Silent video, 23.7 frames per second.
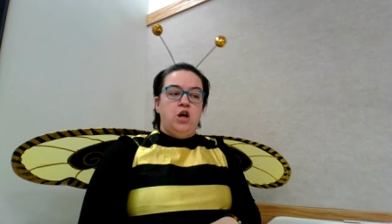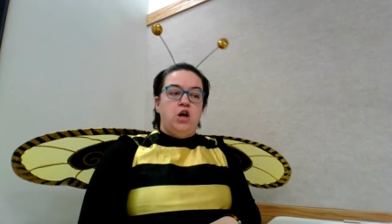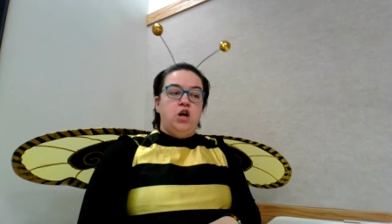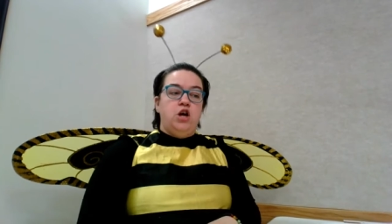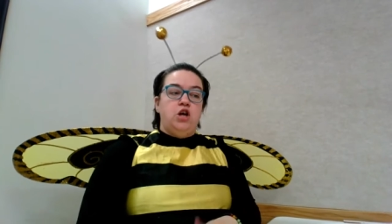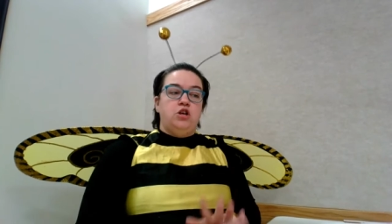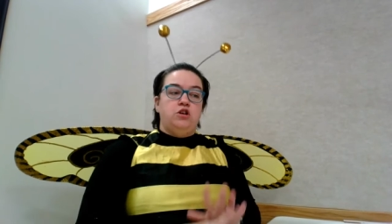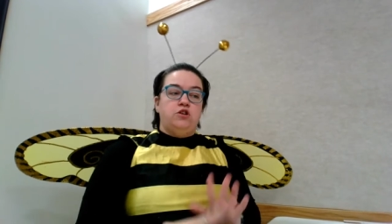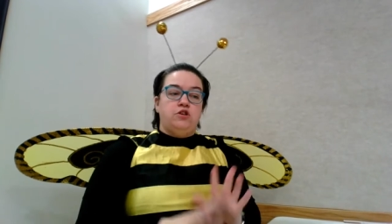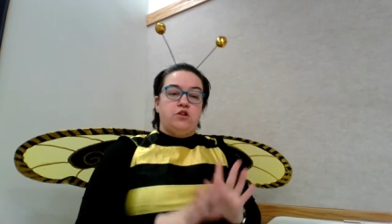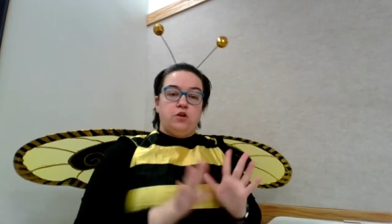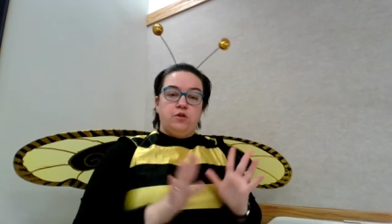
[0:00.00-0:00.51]

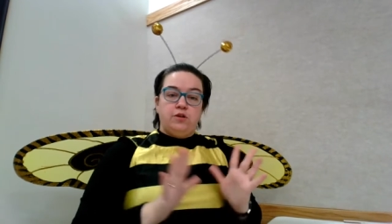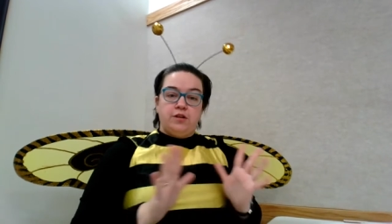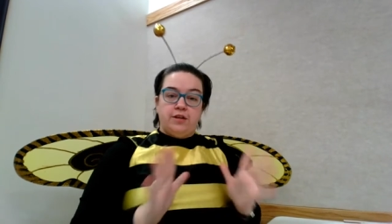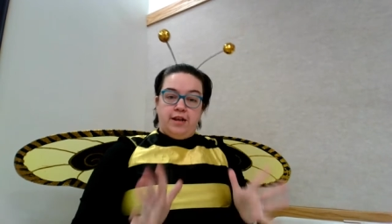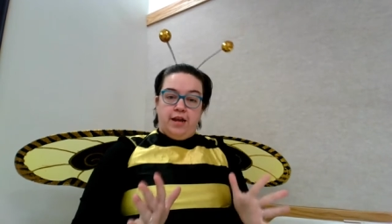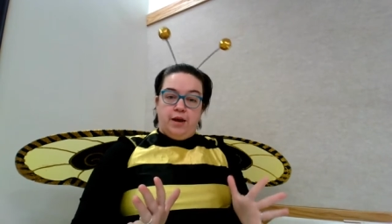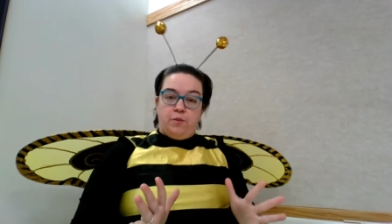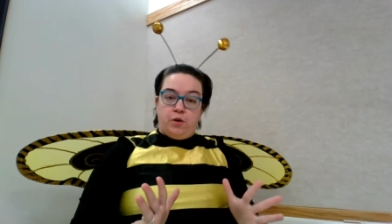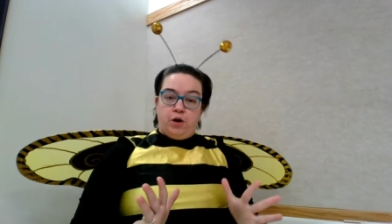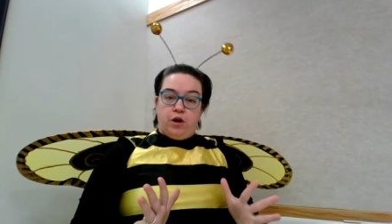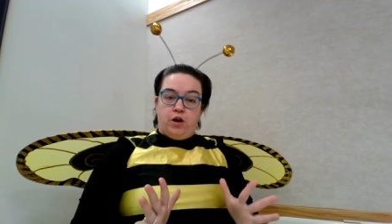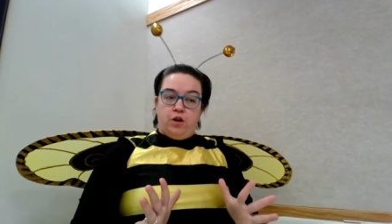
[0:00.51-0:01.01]
So
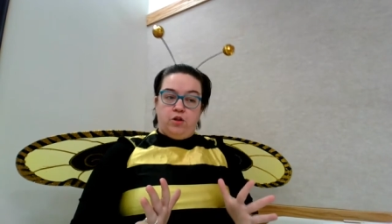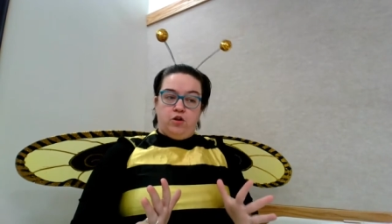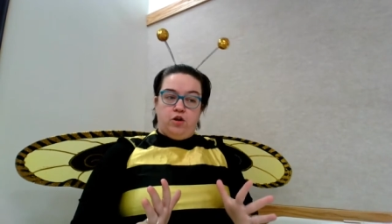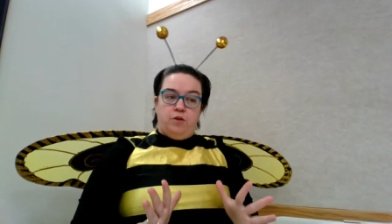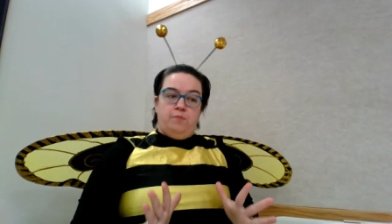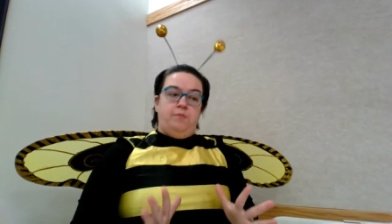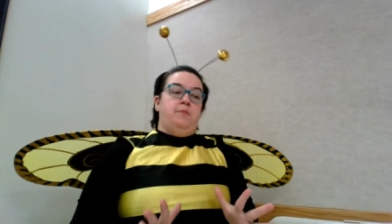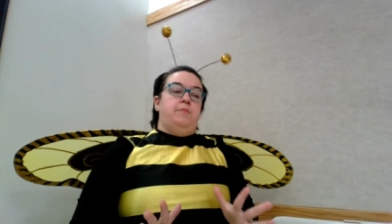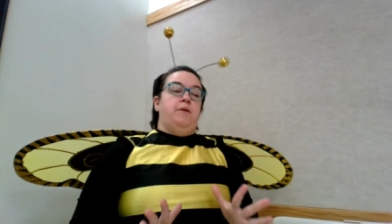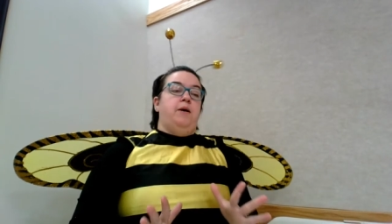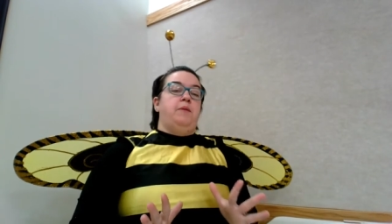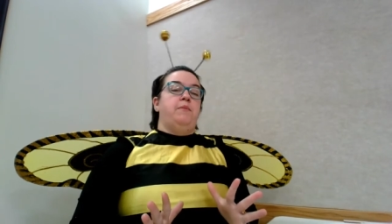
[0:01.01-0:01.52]
today we're going to learn a
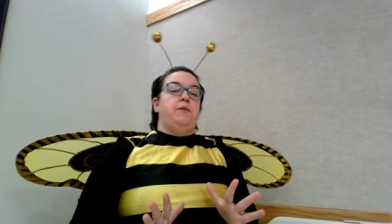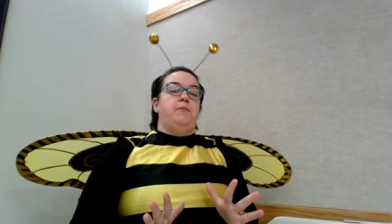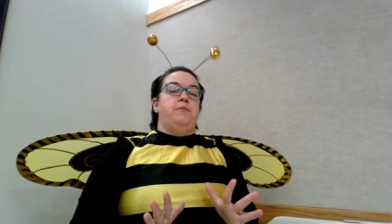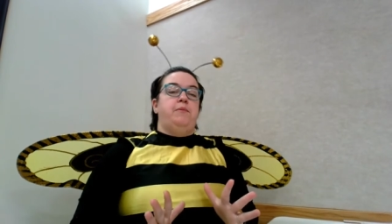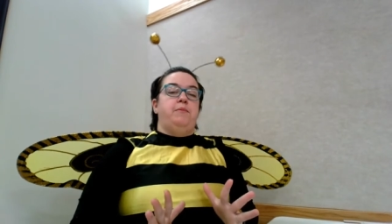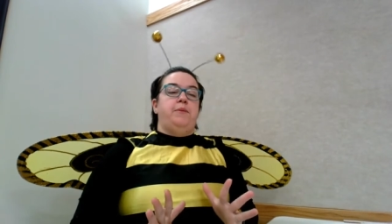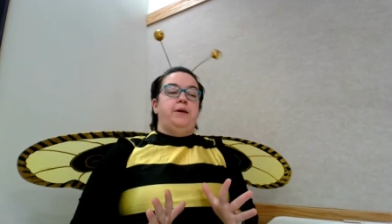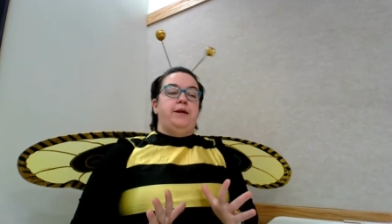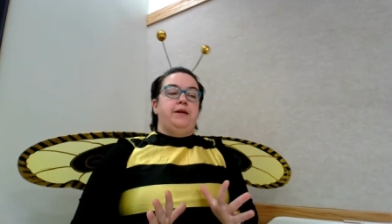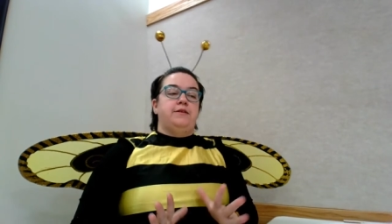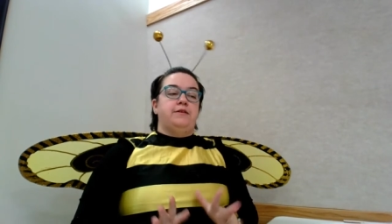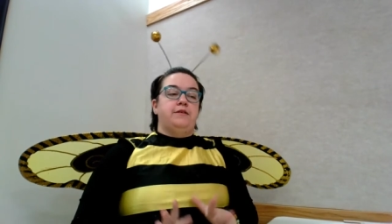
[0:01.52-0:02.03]
bit about
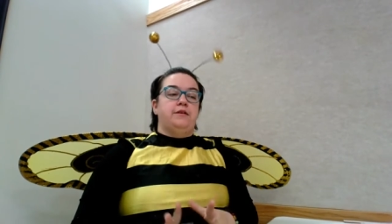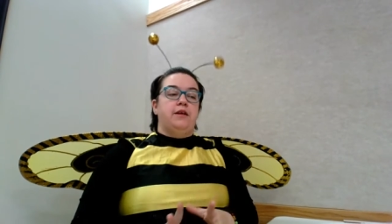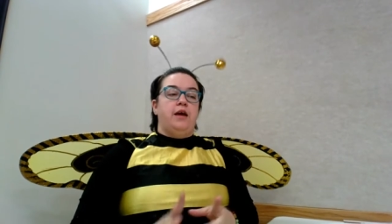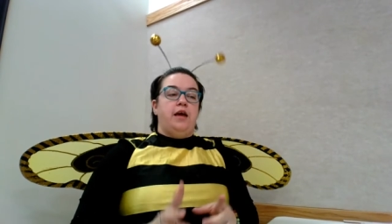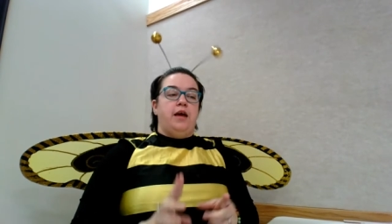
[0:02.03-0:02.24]
bumblebees,